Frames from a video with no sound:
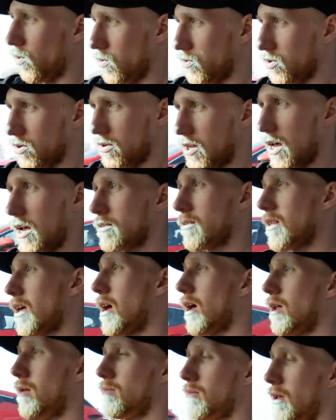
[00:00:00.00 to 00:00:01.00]
we'll also test
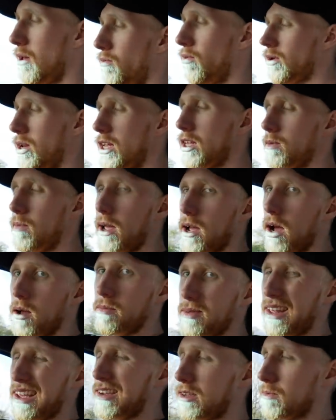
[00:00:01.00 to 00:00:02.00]
that, and if we need to make
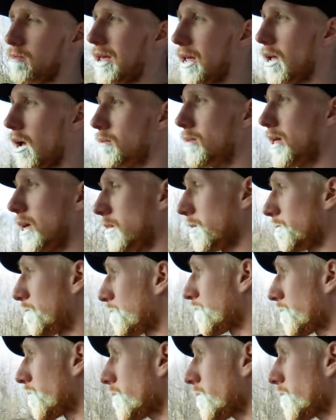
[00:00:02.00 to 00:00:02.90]
updates, make updates.